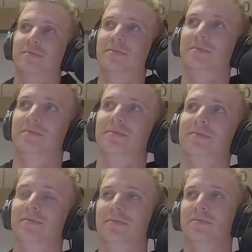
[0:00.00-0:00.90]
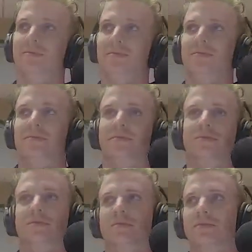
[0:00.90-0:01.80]

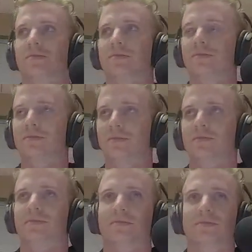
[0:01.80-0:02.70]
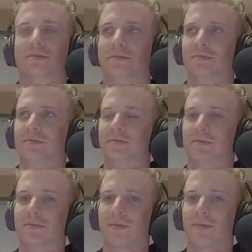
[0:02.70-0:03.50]
(not speaking)